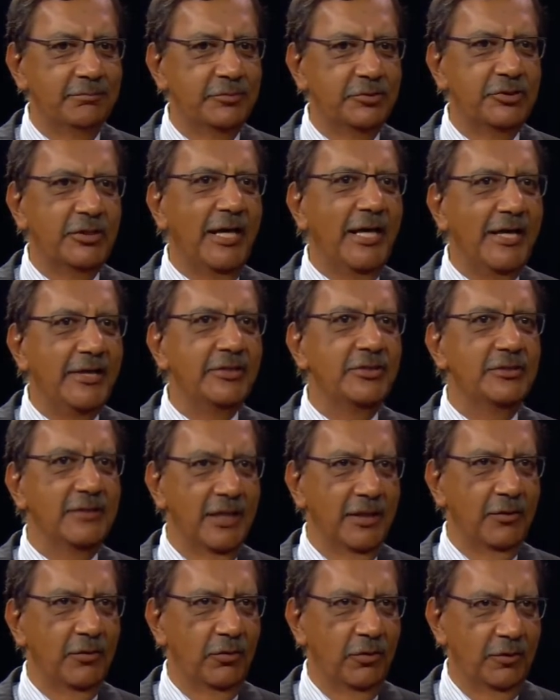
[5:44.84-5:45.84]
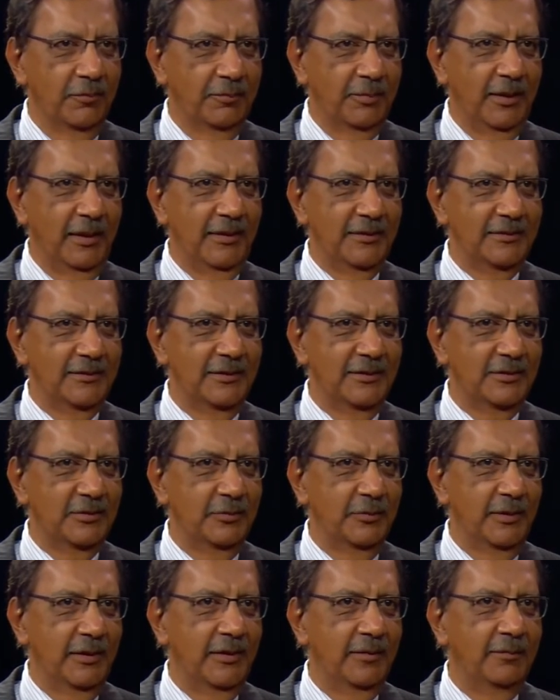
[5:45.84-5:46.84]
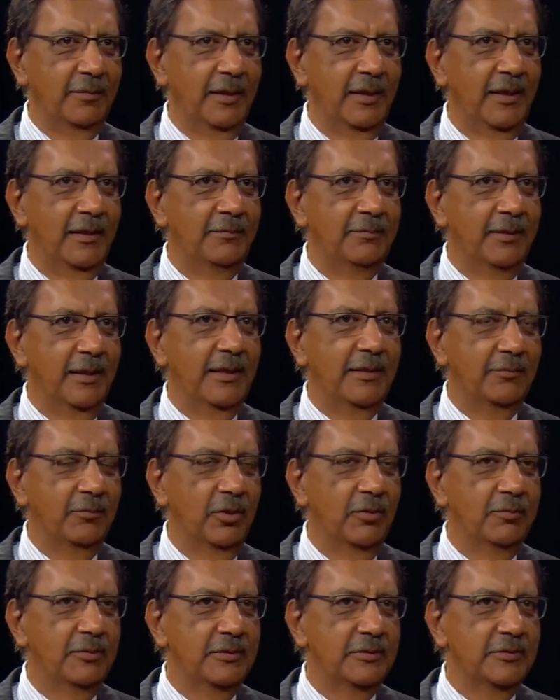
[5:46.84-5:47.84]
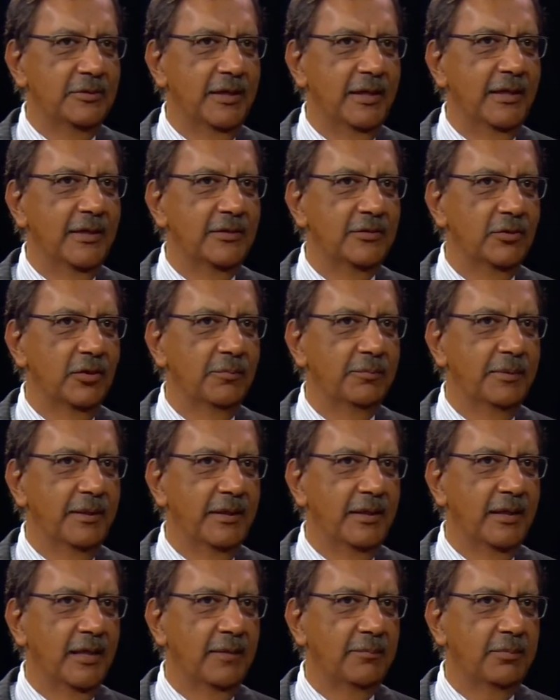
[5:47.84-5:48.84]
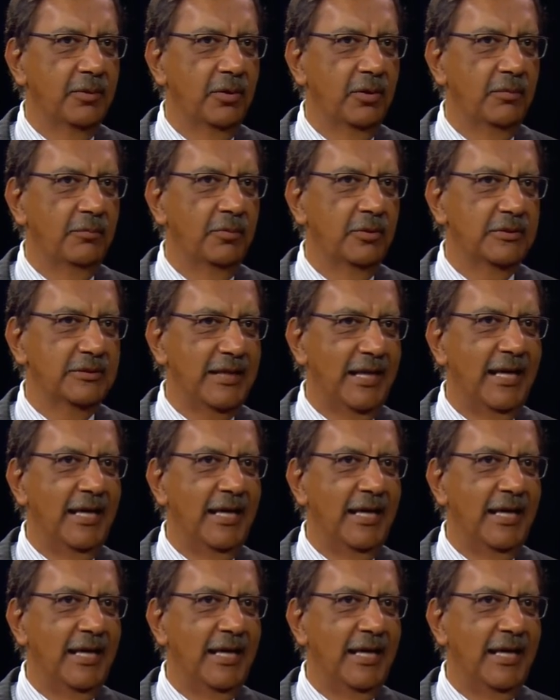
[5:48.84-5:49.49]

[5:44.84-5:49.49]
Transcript: changed that whole process whereby BankMobile today is opening up almost